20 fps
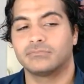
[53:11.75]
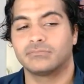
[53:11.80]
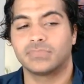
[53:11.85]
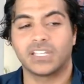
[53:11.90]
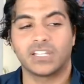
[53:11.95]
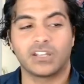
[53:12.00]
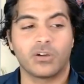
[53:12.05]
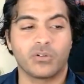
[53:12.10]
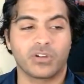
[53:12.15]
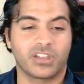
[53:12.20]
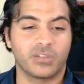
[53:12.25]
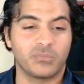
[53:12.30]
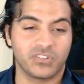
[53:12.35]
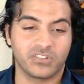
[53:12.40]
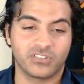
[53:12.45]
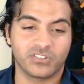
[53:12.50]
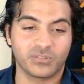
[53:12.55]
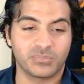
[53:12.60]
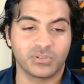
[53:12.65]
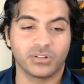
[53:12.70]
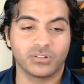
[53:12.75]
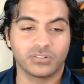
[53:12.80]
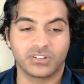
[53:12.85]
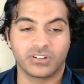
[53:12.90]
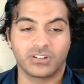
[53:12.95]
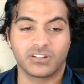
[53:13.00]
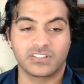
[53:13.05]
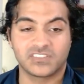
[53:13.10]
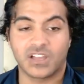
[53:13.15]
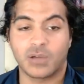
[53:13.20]
a community
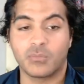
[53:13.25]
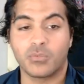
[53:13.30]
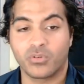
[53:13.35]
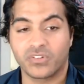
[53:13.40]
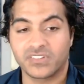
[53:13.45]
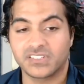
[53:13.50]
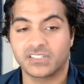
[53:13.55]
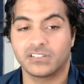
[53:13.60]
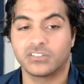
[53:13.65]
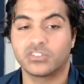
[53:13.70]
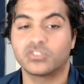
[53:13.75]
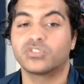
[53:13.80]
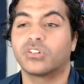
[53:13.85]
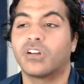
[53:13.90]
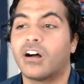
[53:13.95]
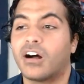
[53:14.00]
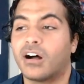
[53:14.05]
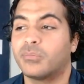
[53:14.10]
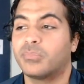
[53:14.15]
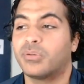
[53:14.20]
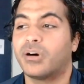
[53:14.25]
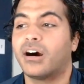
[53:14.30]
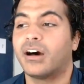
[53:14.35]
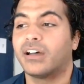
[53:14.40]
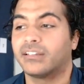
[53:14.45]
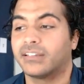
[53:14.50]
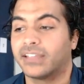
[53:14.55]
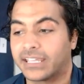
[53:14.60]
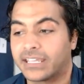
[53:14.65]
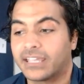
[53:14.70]
builder. So I'm always going to draw
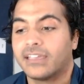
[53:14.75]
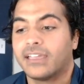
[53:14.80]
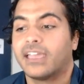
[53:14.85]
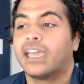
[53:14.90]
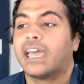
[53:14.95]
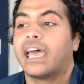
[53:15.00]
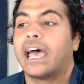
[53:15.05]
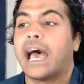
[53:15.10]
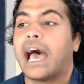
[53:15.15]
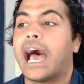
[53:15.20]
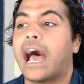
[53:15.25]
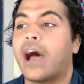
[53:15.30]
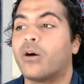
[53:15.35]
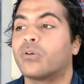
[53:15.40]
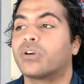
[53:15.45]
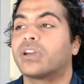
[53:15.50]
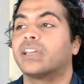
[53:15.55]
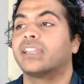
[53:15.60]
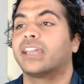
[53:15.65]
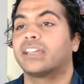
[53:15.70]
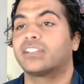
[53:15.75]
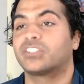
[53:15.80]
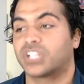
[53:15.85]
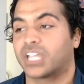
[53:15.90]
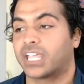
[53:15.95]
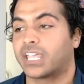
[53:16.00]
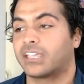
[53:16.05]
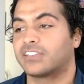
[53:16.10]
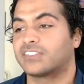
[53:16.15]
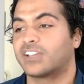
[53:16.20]
upon like, how can I
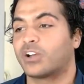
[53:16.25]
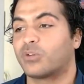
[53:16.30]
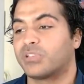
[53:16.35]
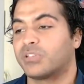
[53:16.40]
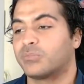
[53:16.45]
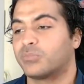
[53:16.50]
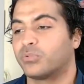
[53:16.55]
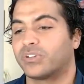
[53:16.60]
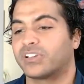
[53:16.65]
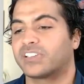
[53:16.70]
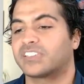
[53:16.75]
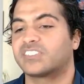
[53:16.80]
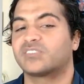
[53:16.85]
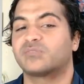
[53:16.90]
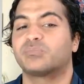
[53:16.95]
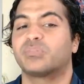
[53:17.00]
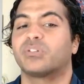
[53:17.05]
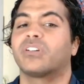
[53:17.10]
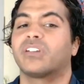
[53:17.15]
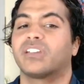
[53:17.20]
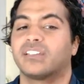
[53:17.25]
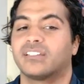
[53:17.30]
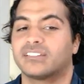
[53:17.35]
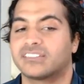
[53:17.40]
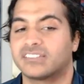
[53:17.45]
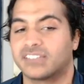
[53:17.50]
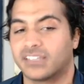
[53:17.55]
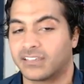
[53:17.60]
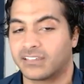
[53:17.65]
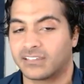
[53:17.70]
change how people
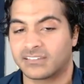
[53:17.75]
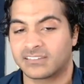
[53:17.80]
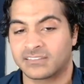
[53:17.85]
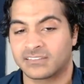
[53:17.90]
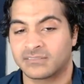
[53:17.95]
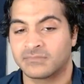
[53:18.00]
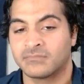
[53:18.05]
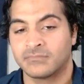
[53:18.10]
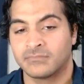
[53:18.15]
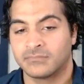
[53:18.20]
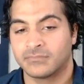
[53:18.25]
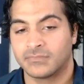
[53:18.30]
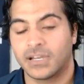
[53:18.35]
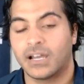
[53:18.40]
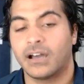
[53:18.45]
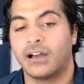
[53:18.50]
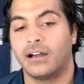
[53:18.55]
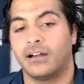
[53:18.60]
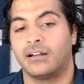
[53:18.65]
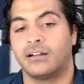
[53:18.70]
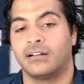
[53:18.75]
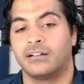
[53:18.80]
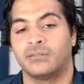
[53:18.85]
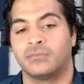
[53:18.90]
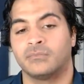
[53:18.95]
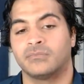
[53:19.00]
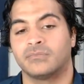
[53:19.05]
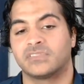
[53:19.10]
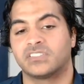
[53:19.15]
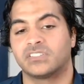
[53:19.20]
experience things?
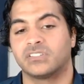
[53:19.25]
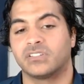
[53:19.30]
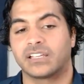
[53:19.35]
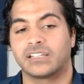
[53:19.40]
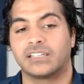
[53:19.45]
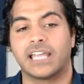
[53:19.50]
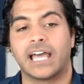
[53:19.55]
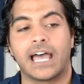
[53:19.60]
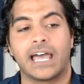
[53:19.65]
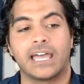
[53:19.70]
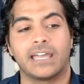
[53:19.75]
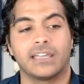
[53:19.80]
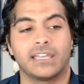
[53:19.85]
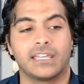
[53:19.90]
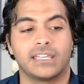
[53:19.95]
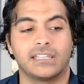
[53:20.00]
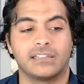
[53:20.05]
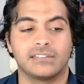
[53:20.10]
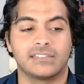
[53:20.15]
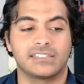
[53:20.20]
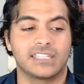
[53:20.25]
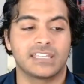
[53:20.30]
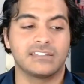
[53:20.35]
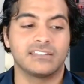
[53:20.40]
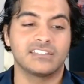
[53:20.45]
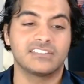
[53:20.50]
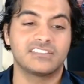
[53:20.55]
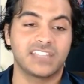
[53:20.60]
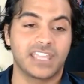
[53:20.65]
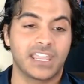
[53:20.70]
So like, not, and in
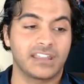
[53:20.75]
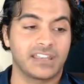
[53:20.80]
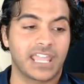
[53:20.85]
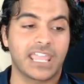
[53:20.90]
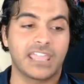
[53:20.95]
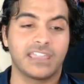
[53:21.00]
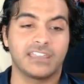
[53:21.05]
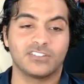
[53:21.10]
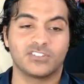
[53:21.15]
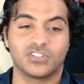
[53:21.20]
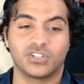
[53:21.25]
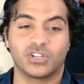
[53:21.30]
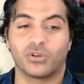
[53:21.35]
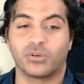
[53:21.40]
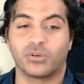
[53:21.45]
this day and age,